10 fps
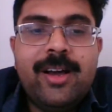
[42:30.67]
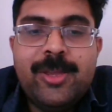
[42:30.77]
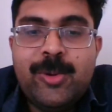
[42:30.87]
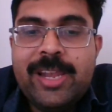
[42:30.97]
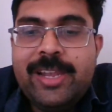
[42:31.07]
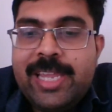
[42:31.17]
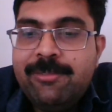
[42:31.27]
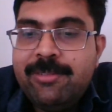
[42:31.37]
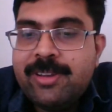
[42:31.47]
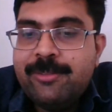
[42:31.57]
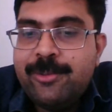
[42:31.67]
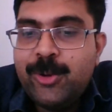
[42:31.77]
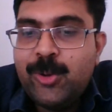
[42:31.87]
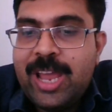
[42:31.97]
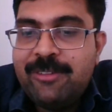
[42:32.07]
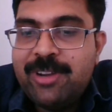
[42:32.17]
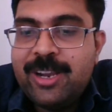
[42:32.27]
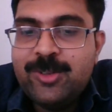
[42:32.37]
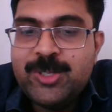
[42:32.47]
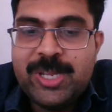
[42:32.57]
you can leave. If you don't have any
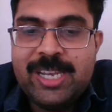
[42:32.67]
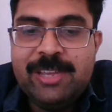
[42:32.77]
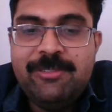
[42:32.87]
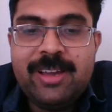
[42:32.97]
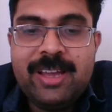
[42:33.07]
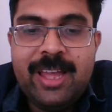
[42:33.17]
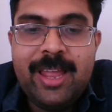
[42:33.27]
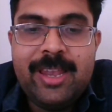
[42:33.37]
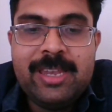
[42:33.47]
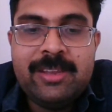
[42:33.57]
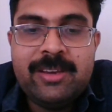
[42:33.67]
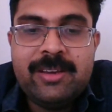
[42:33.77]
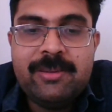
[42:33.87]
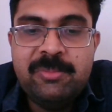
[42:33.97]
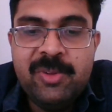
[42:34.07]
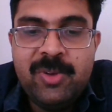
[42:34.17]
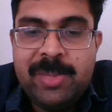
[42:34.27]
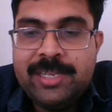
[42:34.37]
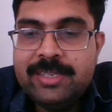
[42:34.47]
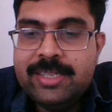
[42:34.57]
doubts, you can leave, and we will
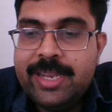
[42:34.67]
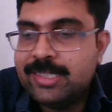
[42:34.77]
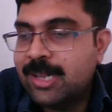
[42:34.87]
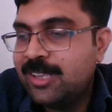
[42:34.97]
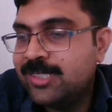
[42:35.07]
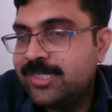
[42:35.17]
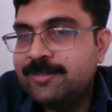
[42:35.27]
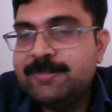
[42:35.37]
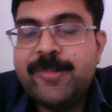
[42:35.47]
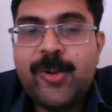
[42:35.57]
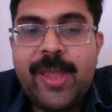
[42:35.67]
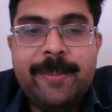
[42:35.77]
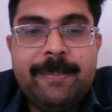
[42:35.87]
meet in the next class. Okay.